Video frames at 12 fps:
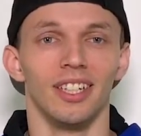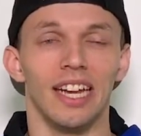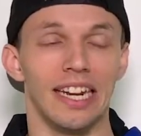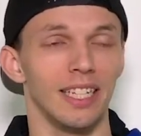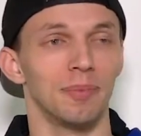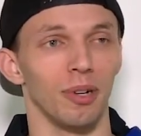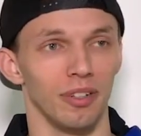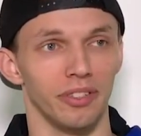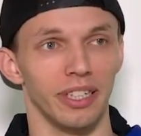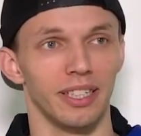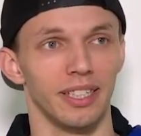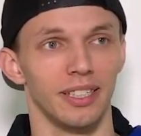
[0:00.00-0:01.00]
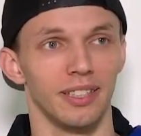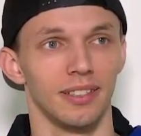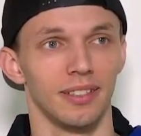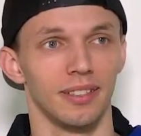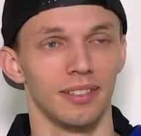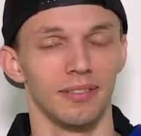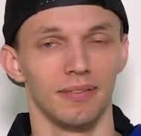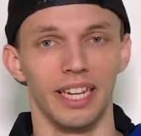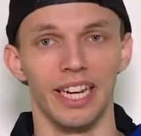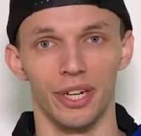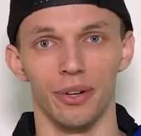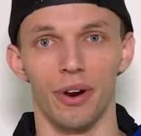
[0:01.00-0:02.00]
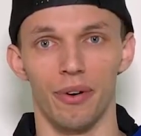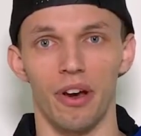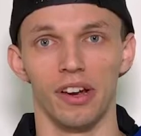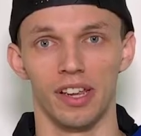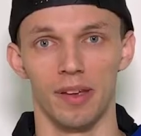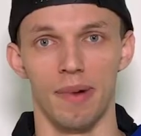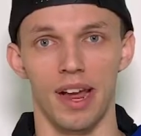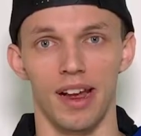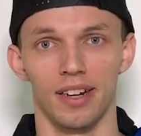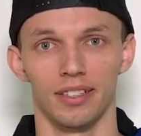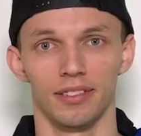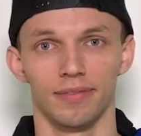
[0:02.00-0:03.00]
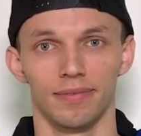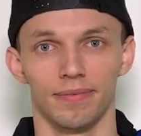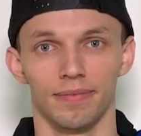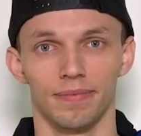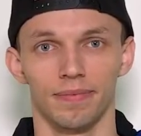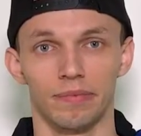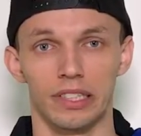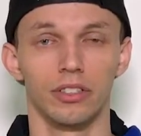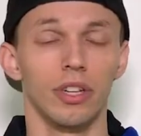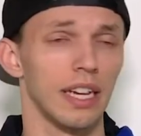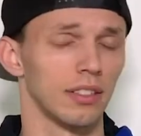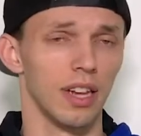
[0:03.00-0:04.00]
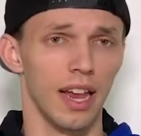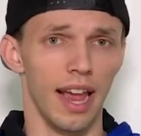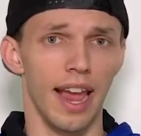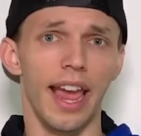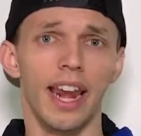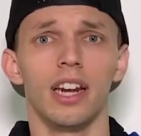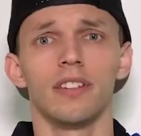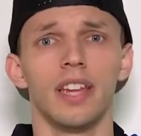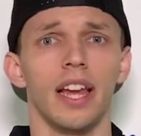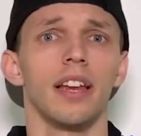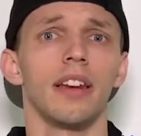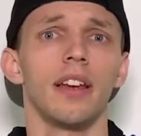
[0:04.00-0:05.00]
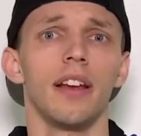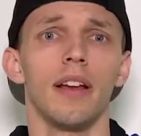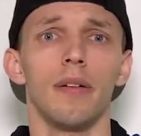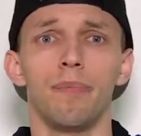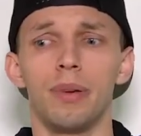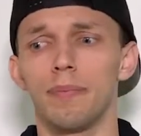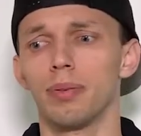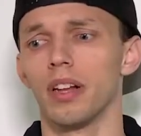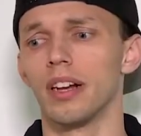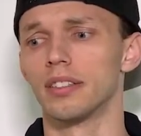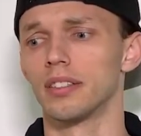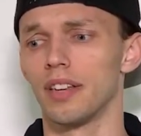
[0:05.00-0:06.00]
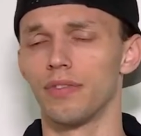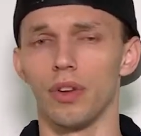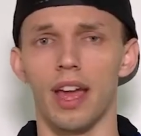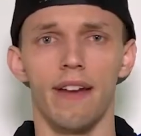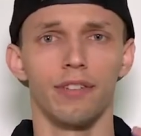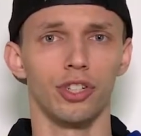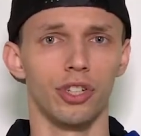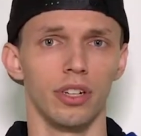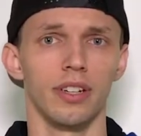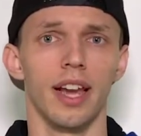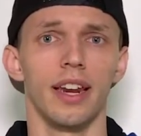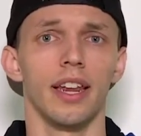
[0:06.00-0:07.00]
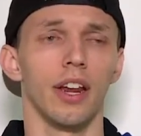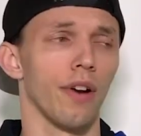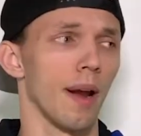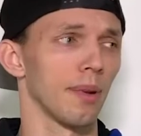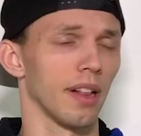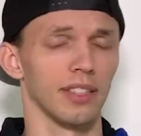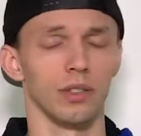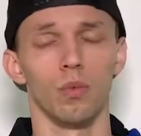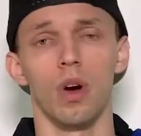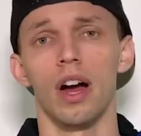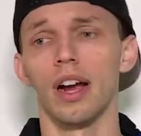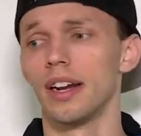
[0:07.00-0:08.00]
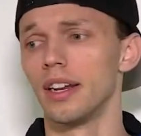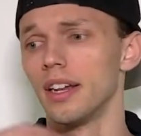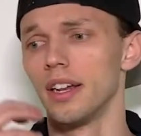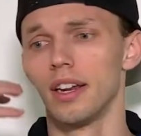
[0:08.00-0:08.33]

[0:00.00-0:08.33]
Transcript: And he's perfect. He can do no wrong in my eyes. So yes, 8 out of 10, B plus. If you have a chill night in, grab a glass of wine,